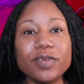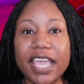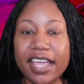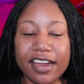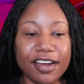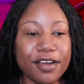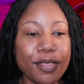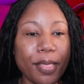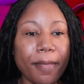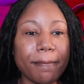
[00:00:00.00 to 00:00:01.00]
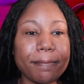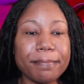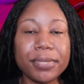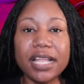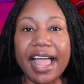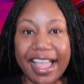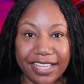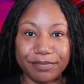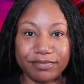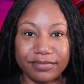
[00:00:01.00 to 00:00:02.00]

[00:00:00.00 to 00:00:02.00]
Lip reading: care. Black.